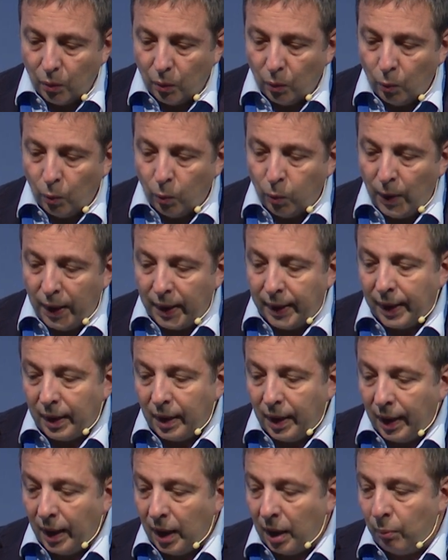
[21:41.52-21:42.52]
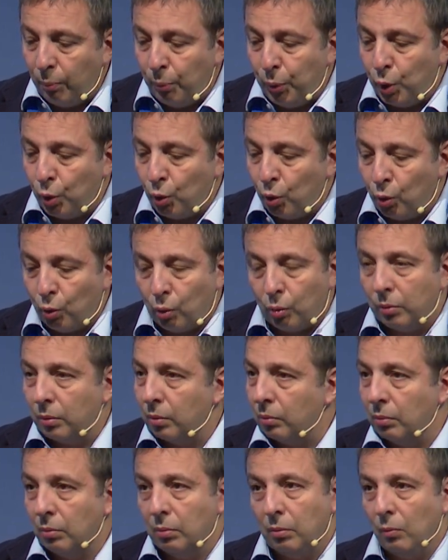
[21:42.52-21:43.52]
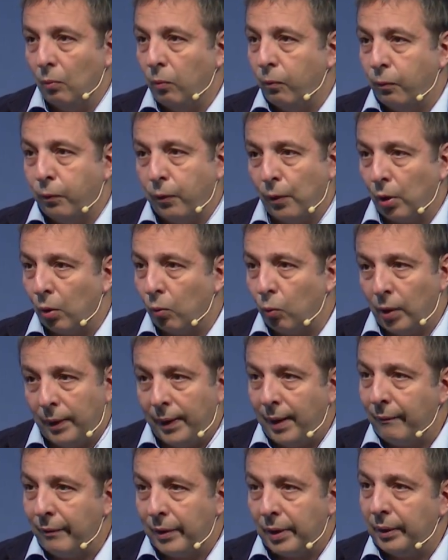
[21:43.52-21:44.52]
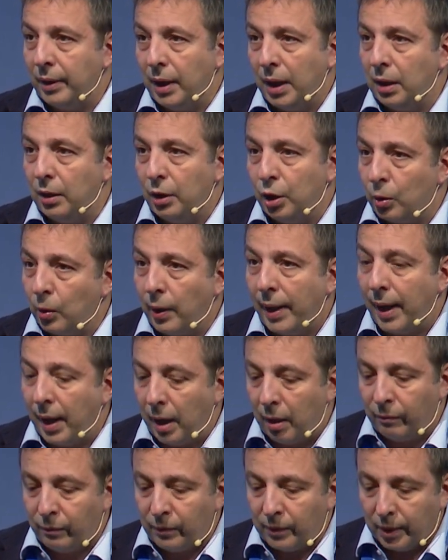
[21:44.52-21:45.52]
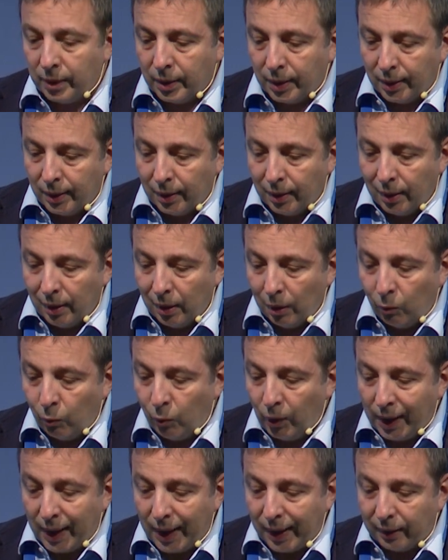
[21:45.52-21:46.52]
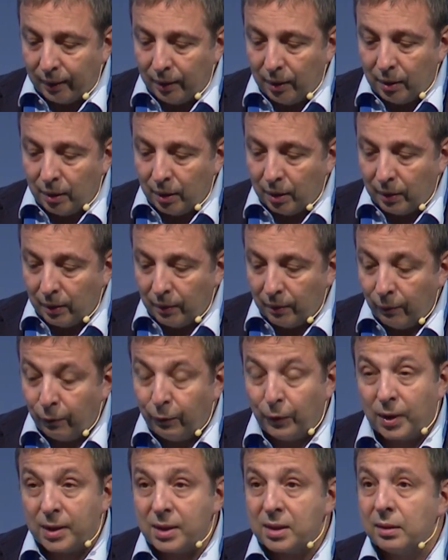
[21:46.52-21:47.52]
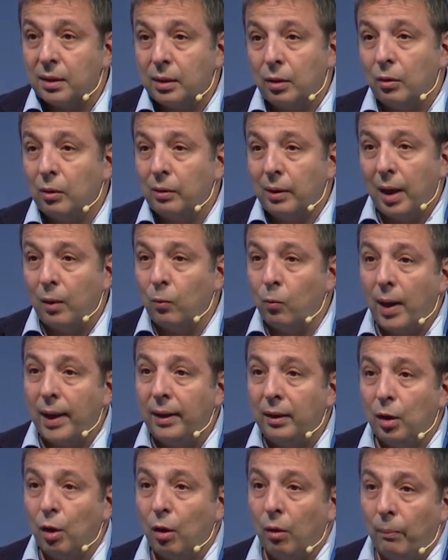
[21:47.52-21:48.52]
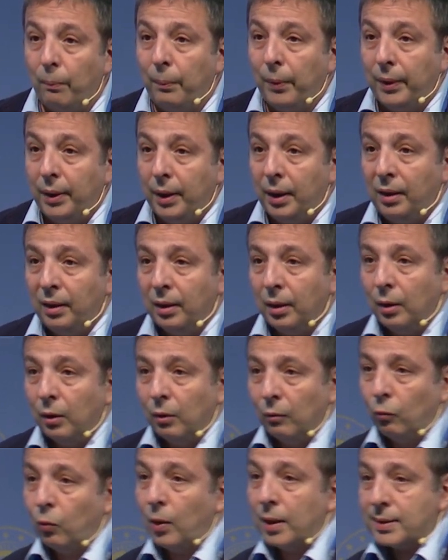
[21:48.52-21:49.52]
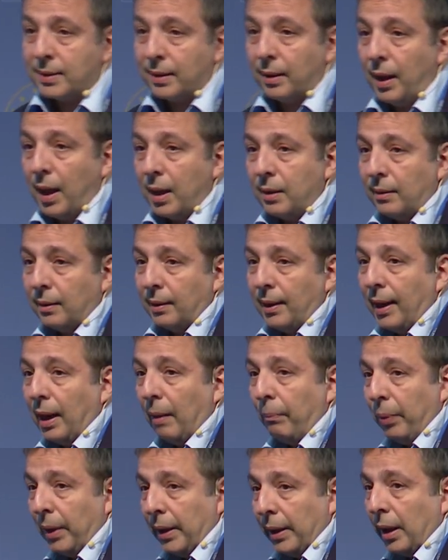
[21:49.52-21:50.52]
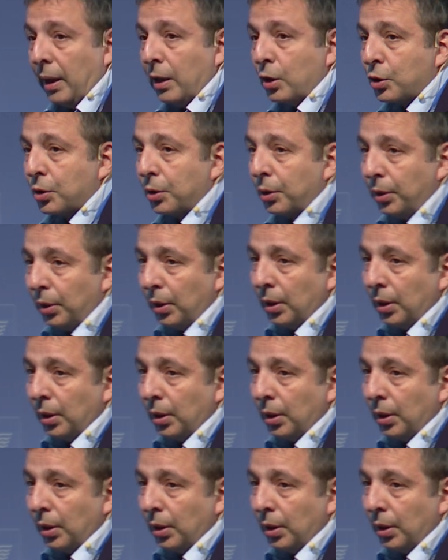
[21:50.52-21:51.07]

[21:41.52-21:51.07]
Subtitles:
we can help you for whatever need you have. We are the first and one company who has created an application